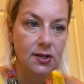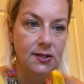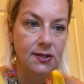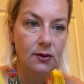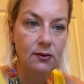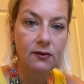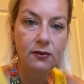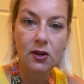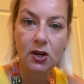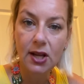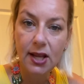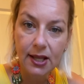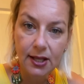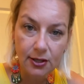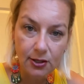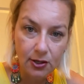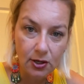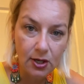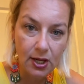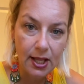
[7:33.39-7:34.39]
So if you're
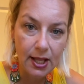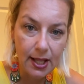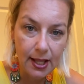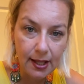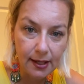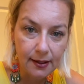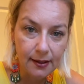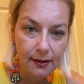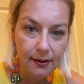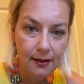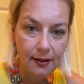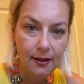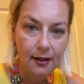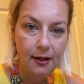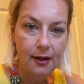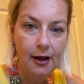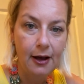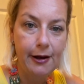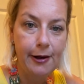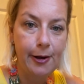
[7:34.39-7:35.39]
in, you're in,
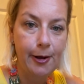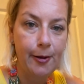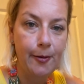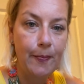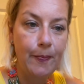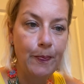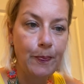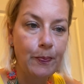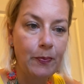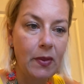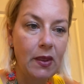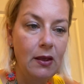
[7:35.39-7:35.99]
and